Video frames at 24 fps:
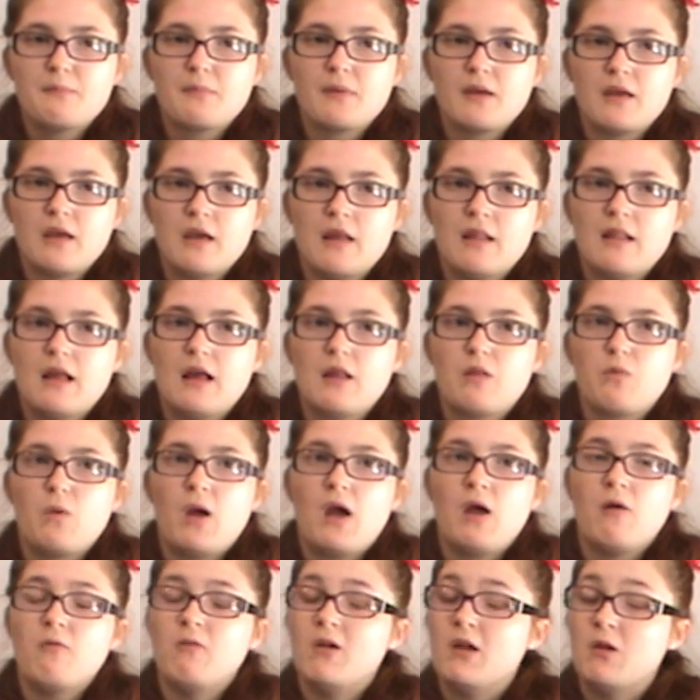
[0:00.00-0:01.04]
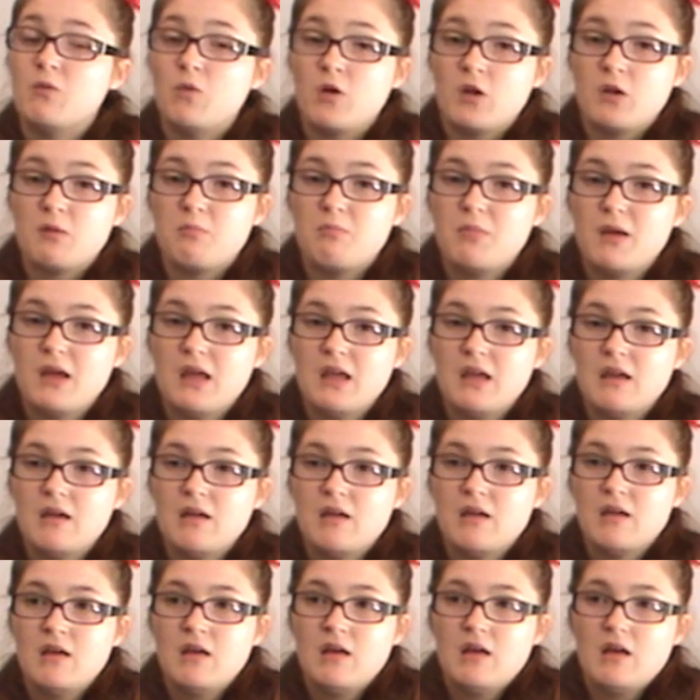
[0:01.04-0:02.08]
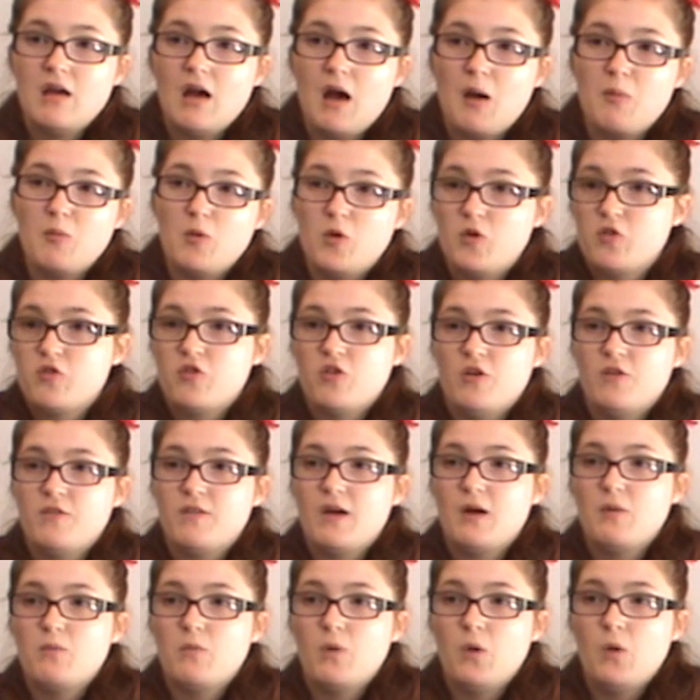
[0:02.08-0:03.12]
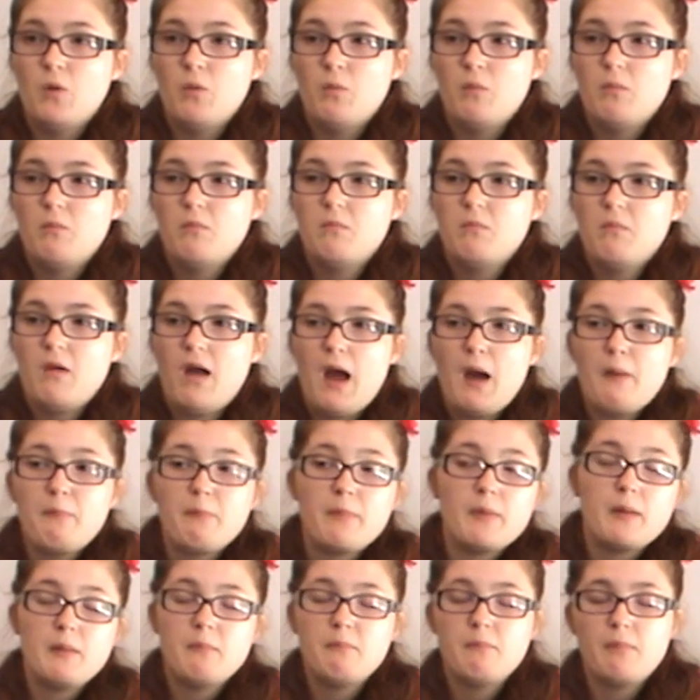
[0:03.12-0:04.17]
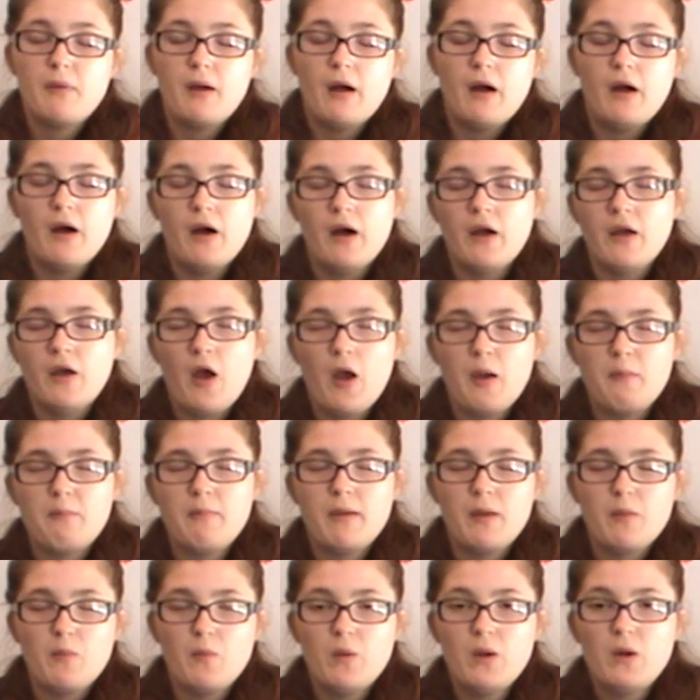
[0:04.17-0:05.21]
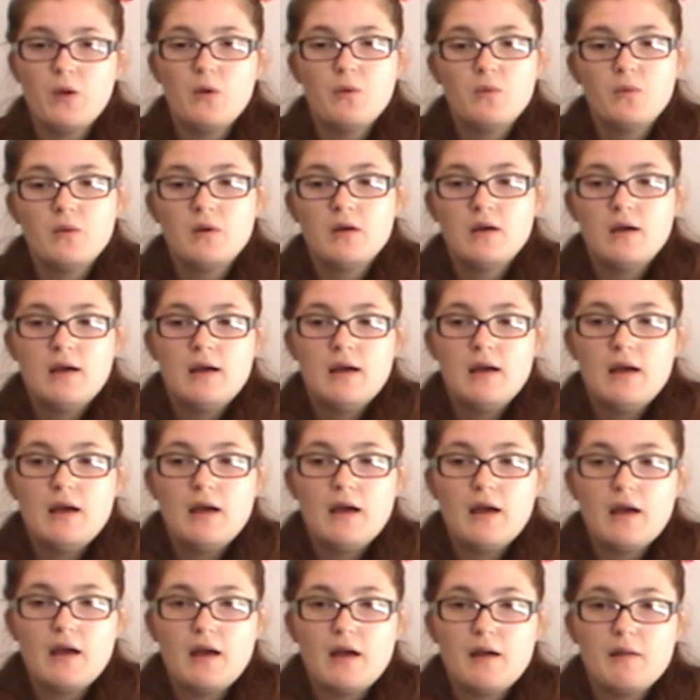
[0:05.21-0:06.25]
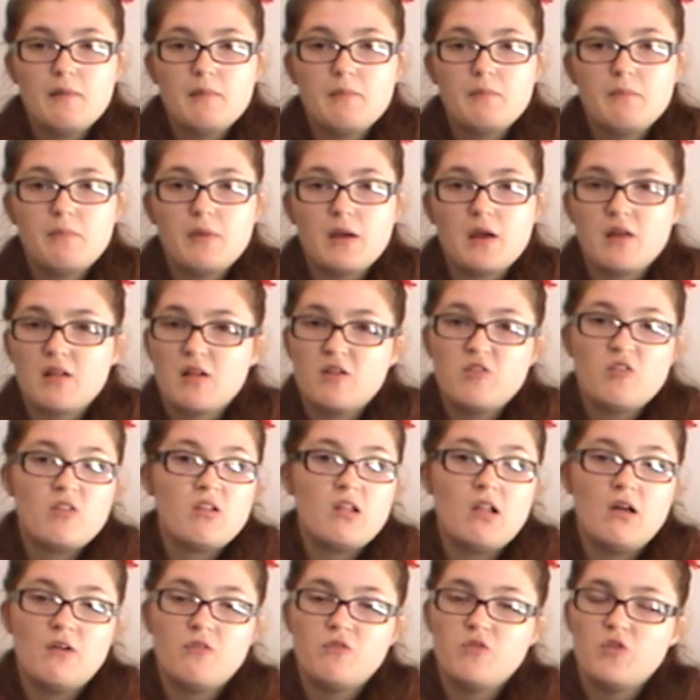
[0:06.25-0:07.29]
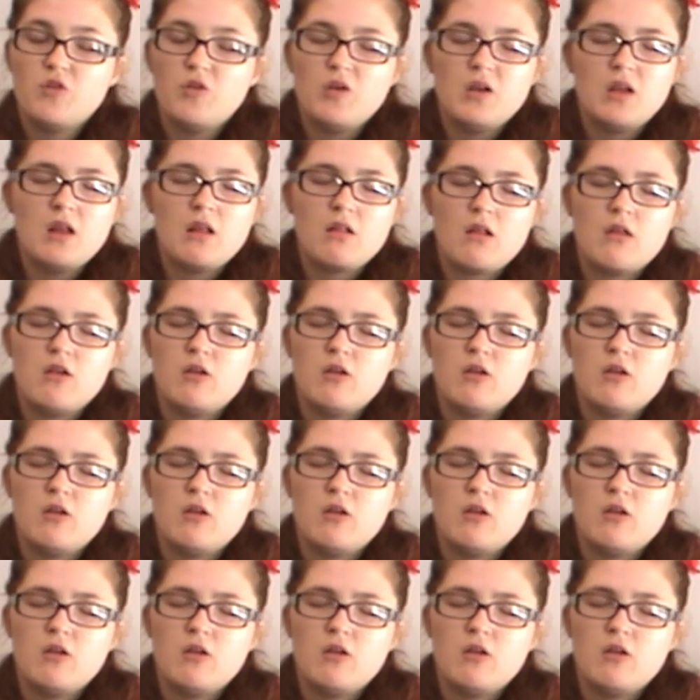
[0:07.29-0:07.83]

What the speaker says: Because that's where I really want to be. I'm not sure if that will happen, but I hope it will, because I just love doing this,